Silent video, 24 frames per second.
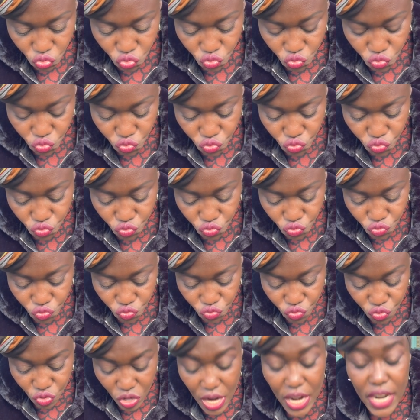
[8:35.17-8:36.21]

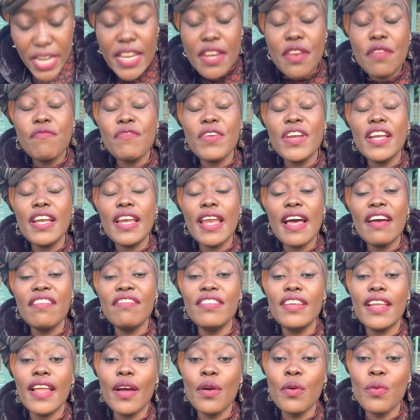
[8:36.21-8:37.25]
The different love
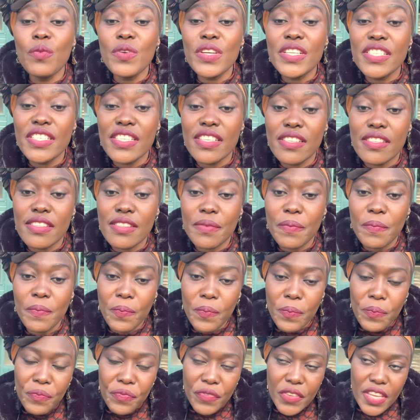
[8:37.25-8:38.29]
languages.
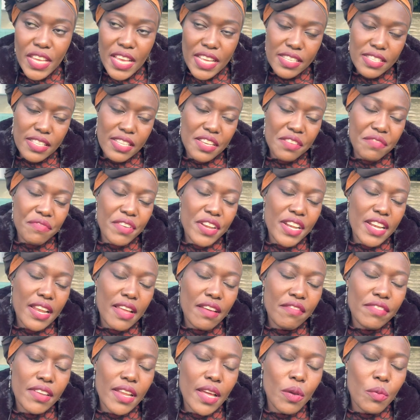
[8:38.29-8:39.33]
Yes, the different
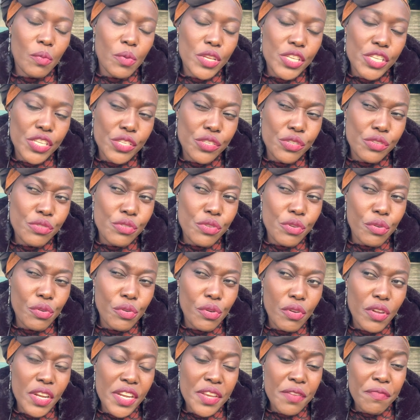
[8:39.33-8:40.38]
love languages.
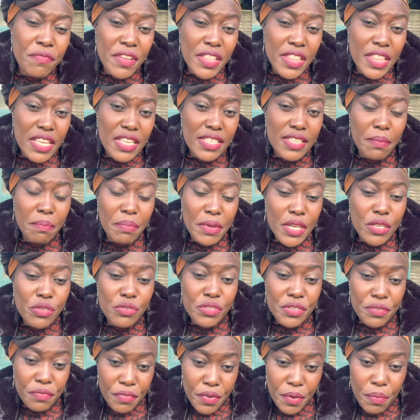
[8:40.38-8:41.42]
Different things appeal to
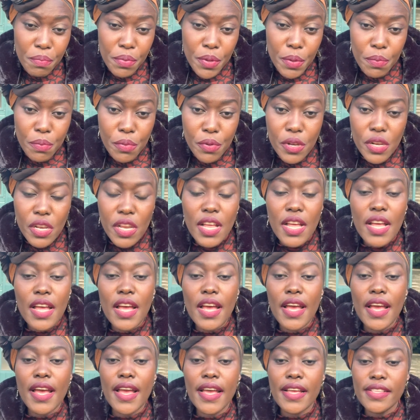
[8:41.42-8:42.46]
different people.
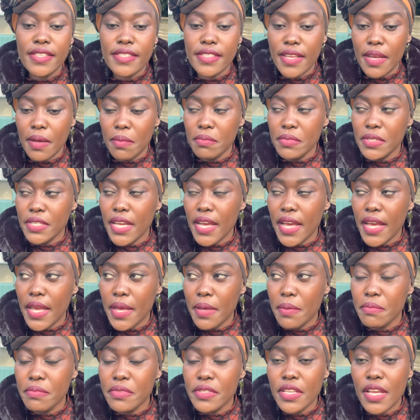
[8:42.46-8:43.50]
And
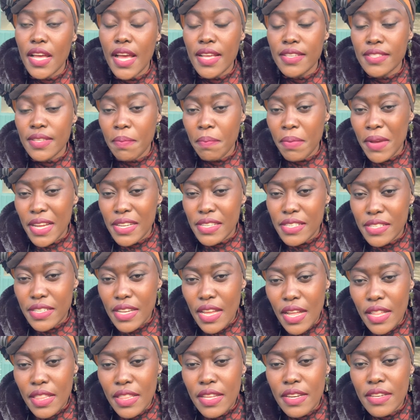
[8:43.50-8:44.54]
sometimes, as a
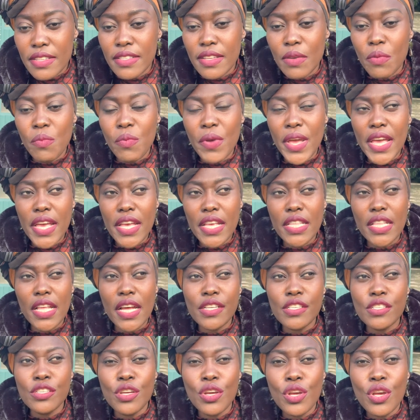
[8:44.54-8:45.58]
partner, there is a way that